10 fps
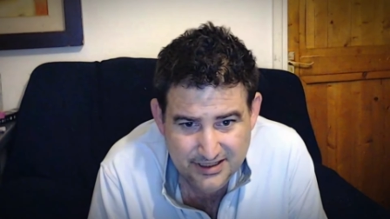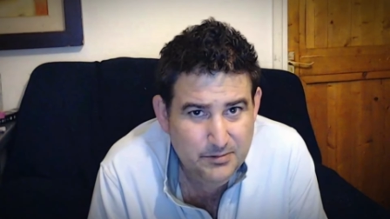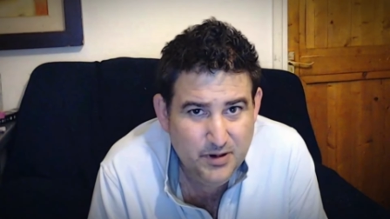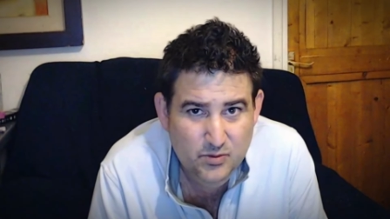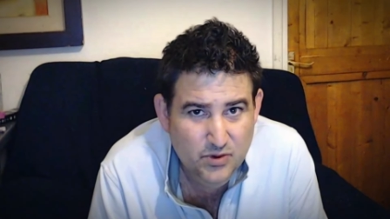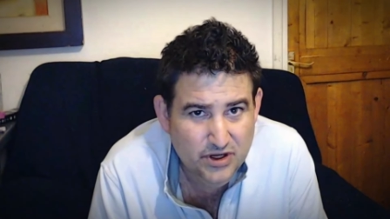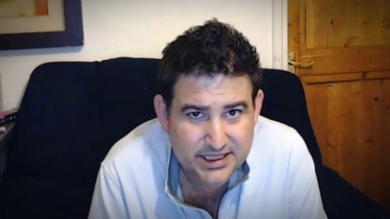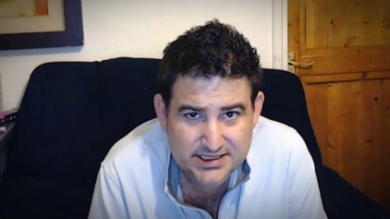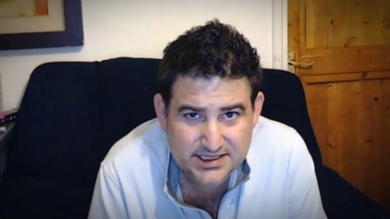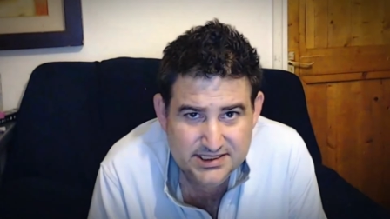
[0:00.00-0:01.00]
It won't
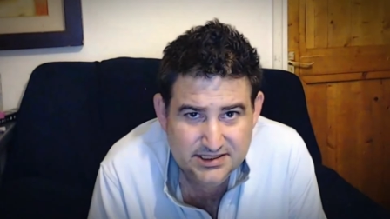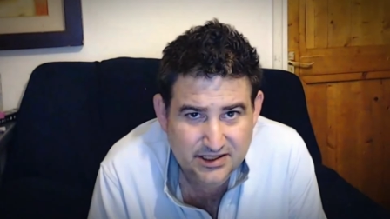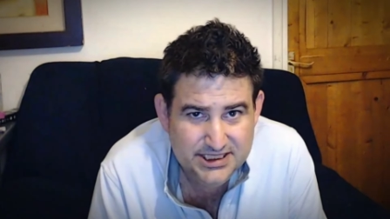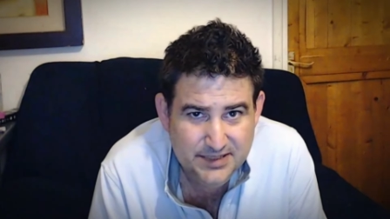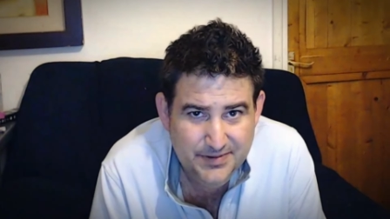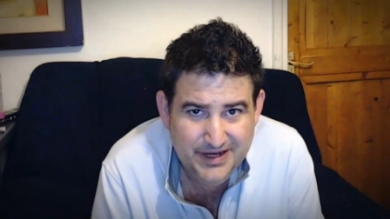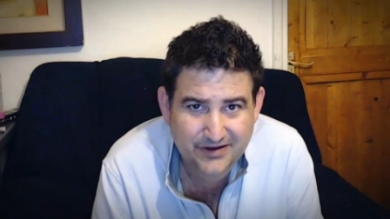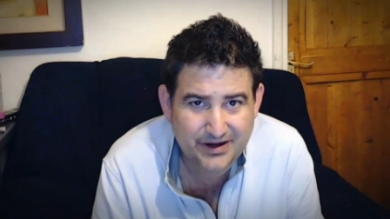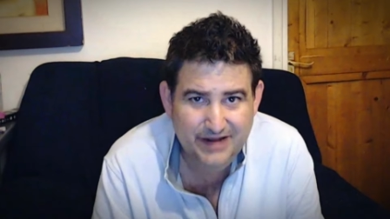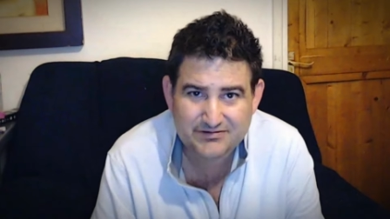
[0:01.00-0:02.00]
work in society. We
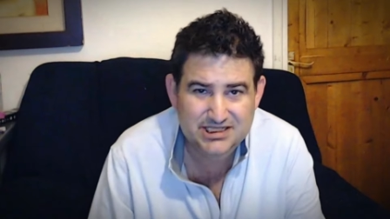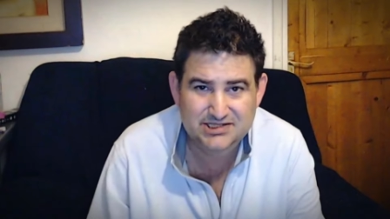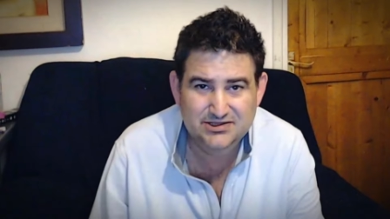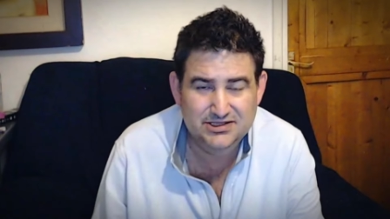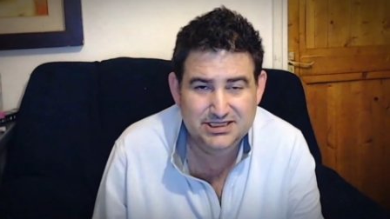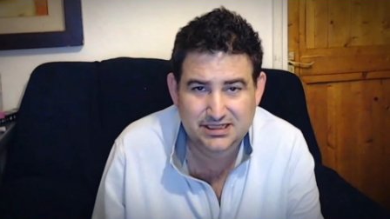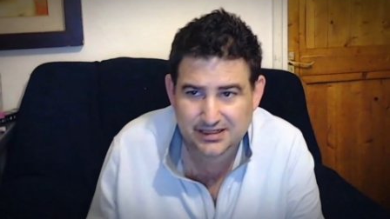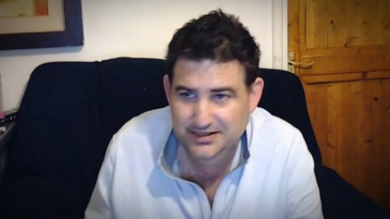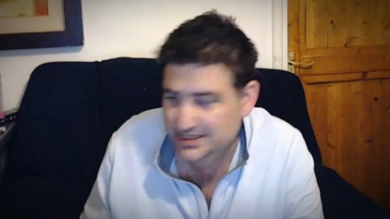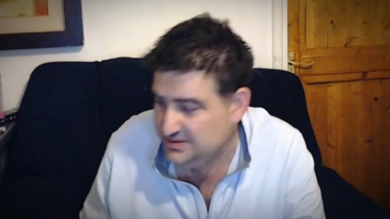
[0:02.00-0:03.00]
can't have a society
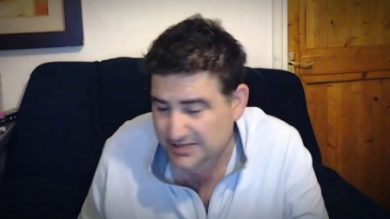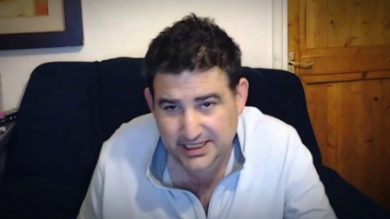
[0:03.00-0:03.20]
like this.